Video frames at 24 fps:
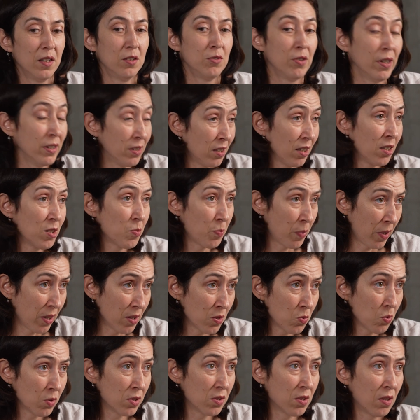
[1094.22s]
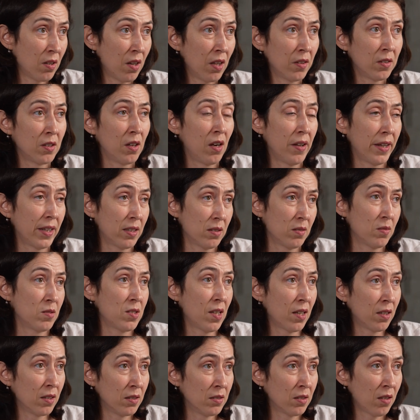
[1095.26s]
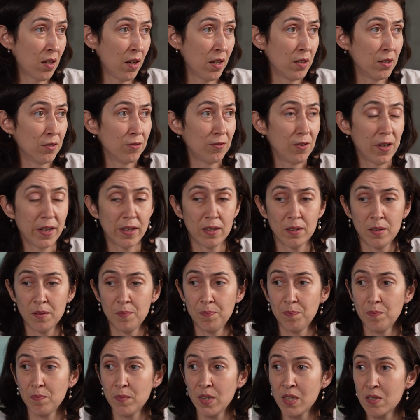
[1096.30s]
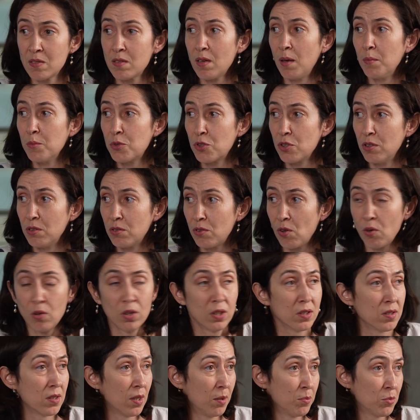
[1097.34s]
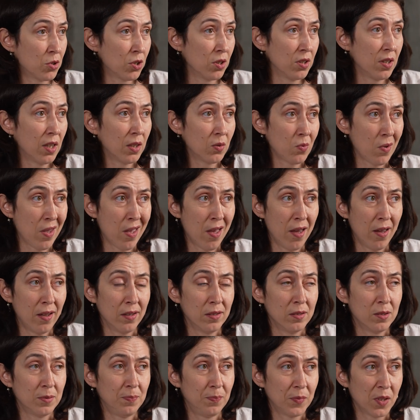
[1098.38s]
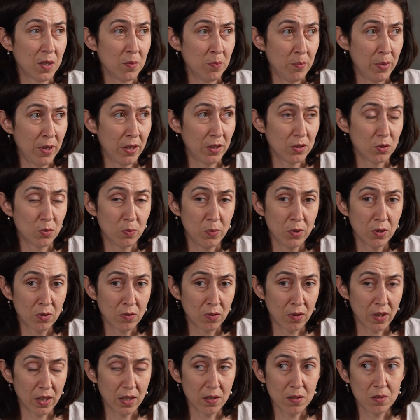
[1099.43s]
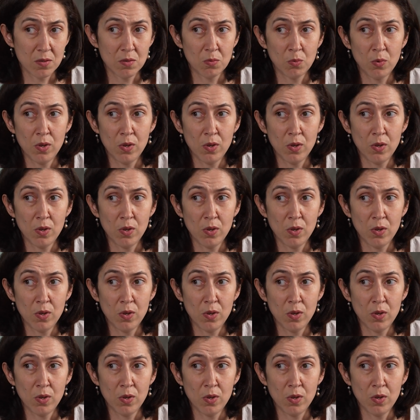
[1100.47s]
Renting space was another like second kind of like assumption, wrong assumption that we had compared to Bucharest.